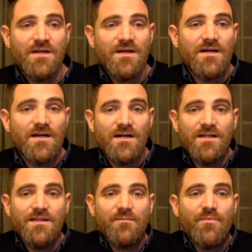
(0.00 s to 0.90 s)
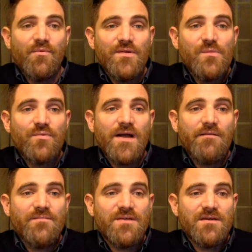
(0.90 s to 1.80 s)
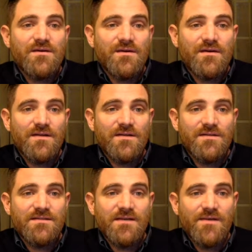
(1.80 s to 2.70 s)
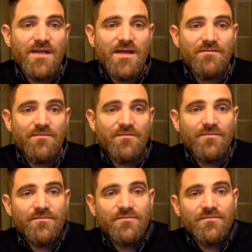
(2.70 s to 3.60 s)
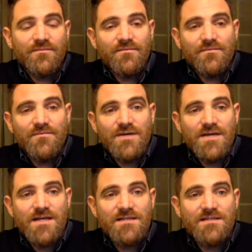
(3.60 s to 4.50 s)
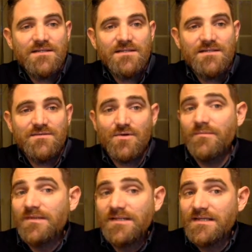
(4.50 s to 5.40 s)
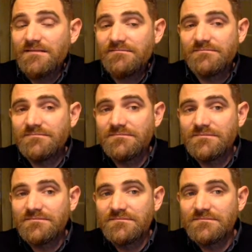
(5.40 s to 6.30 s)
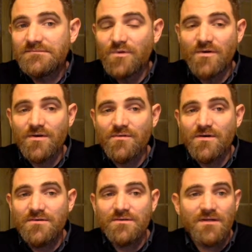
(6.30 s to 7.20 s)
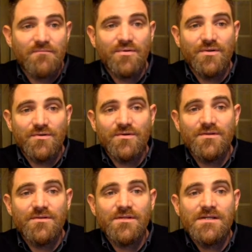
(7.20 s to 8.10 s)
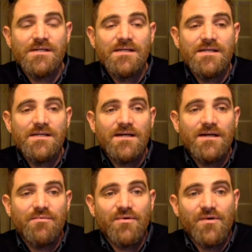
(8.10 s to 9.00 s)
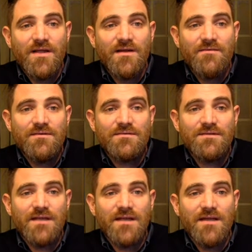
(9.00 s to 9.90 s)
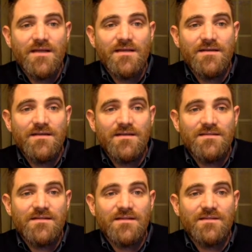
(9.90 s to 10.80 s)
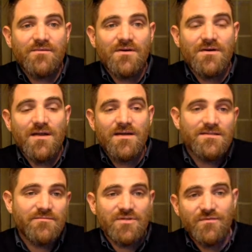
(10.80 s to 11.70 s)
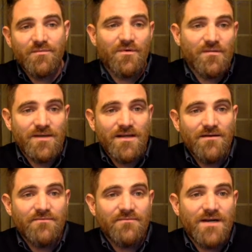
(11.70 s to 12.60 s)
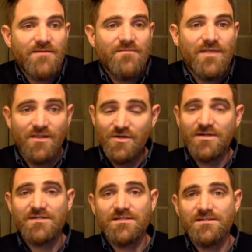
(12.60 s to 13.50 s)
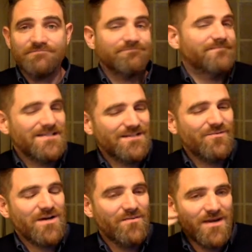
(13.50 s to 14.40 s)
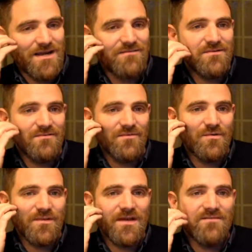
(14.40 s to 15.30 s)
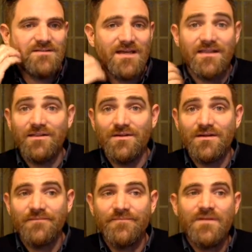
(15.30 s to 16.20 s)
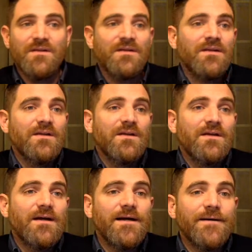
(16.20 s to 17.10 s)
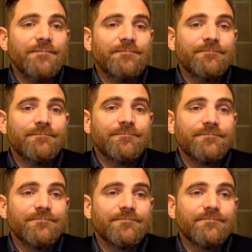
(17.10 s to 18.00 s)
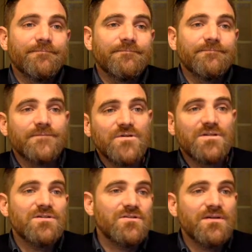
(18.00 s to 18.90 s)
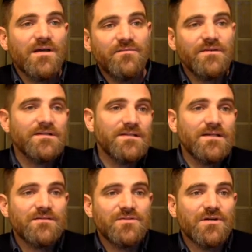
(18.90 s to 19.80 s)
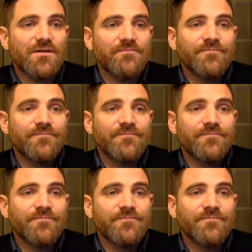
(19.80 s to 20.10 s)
The only problem here is that we have what is normally, quote unquote, a plural pronoun, and it's got the wrong kind of subject verb agreement now, right? They looks isn't quite right. We would normally have to say they look. Should I show you how to fix that? Sure.